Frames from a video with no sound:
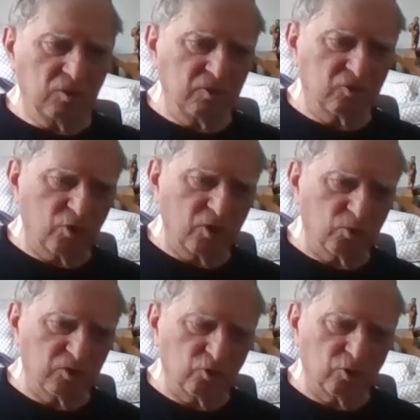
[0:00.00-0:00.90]
his trees
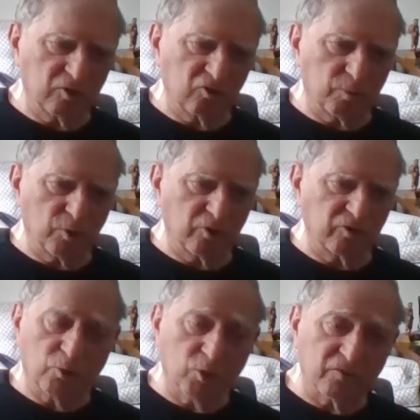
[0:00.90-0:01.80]
were sort of
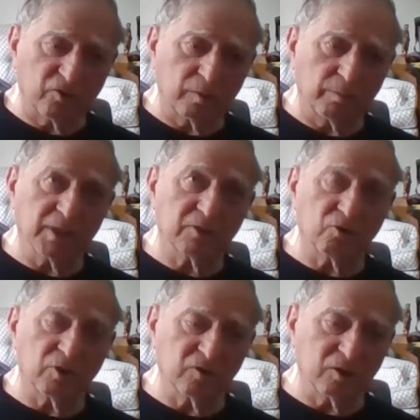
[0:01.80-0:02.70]
dispersed. They weren't very big trees.